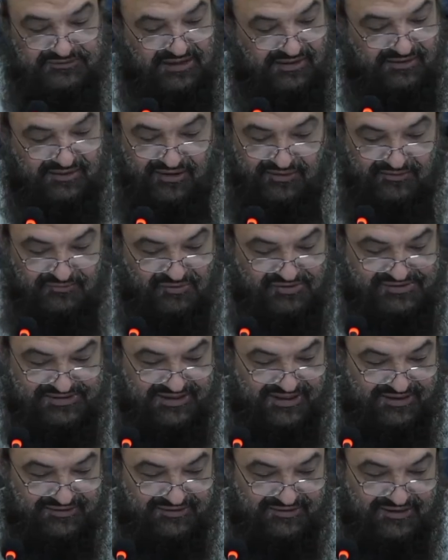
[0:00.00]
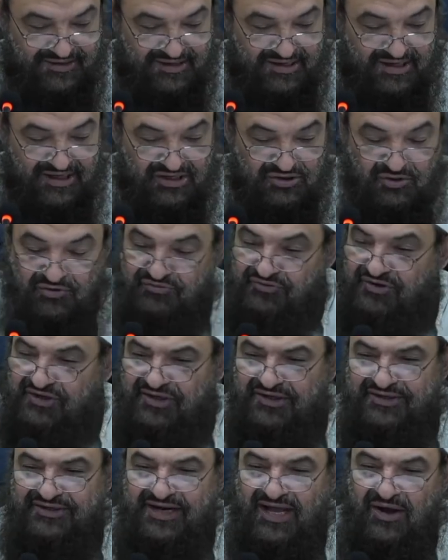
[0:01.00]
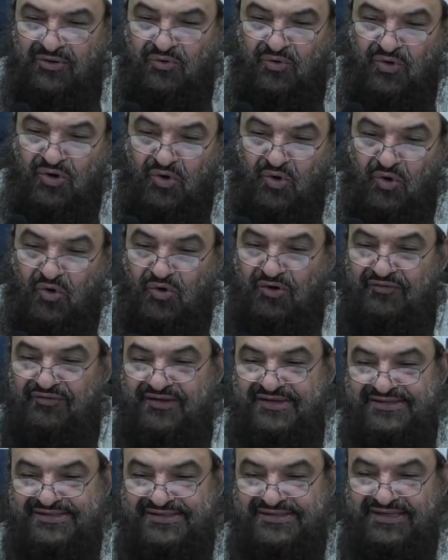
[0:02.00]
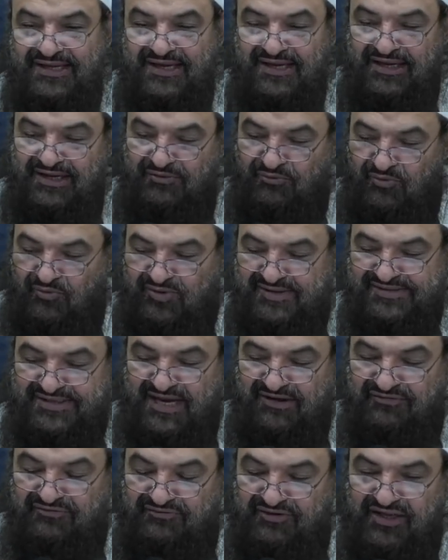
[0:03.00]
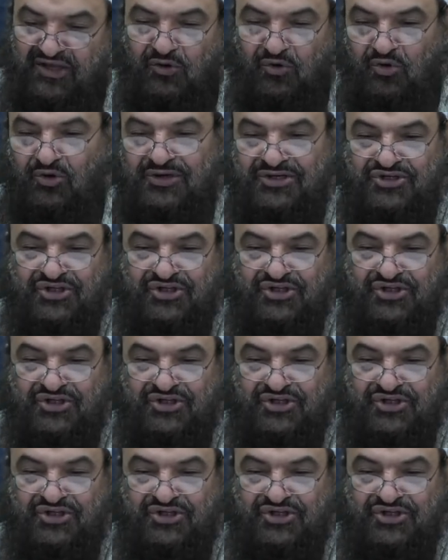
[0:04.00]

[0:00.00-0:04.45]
Allahu al-musta'an. You've heard now all of this, where we say fiqh